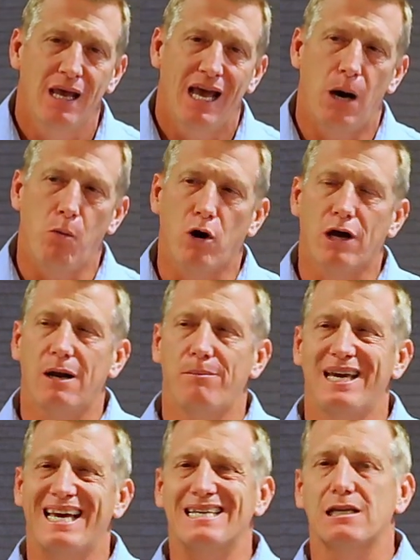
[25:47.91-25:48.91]
And we're going to
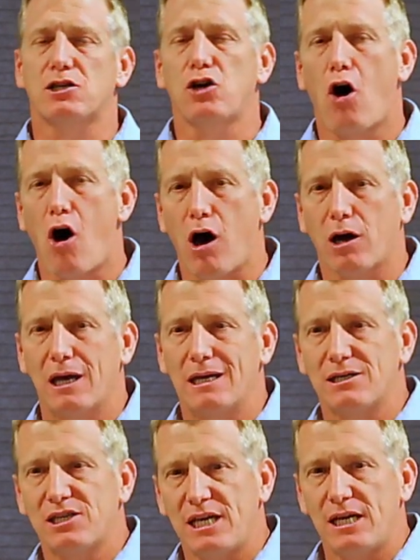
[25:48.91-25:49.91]
begin to talk
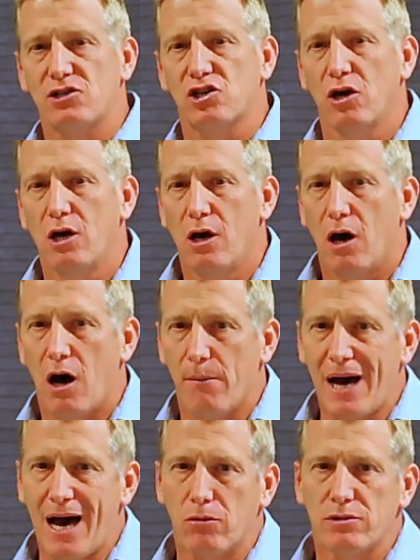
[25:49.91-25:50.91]
and teach
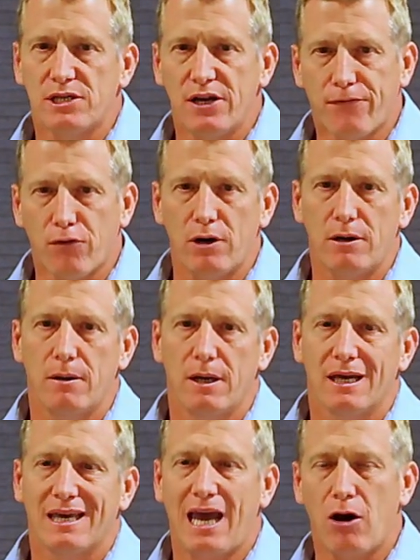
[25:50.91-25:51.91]
about different
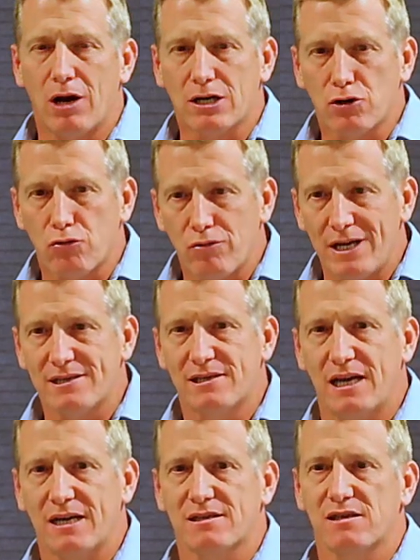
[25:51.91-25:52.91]

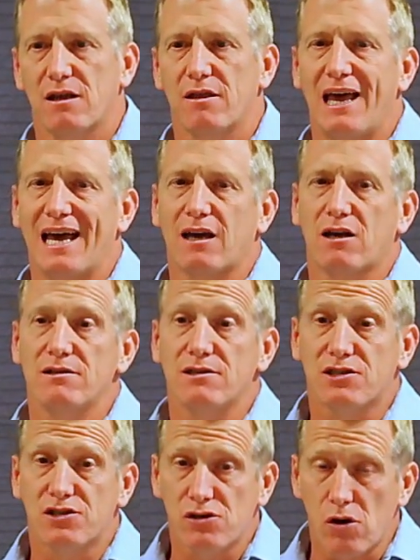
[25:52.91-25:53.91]
characteristics that
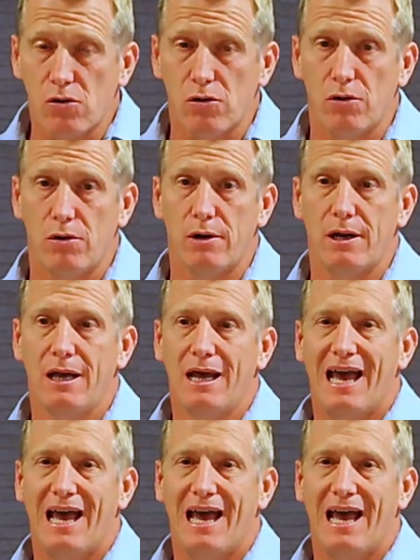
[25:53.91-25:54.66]
concern